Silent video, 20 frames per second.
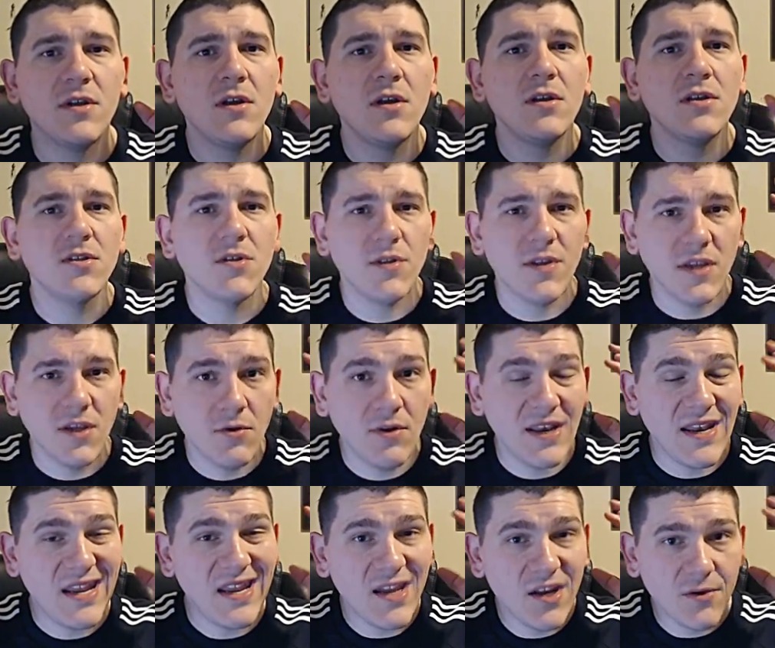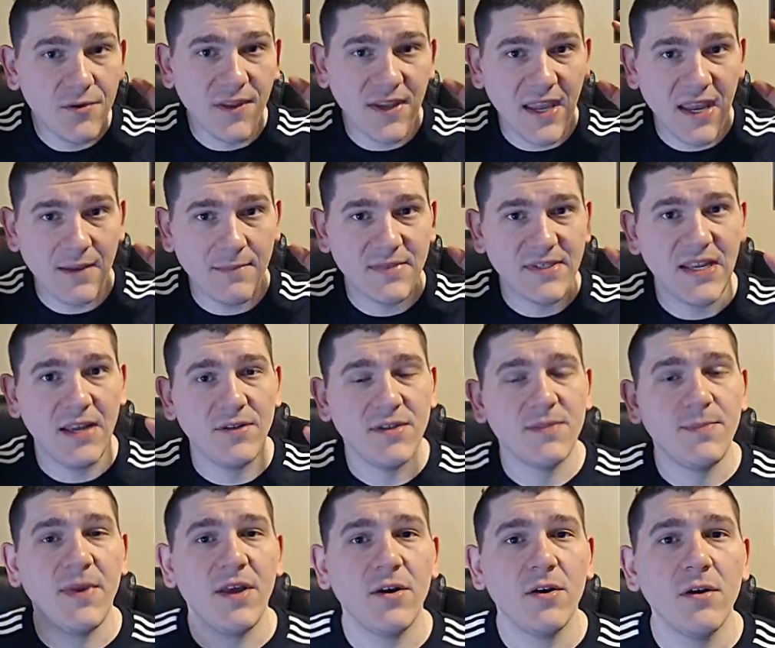so that you can hear the game sounds
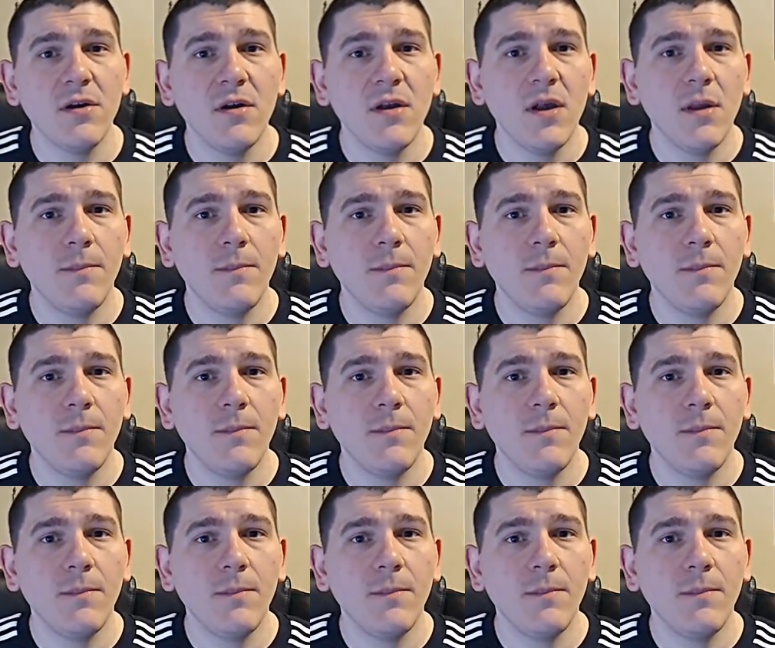better.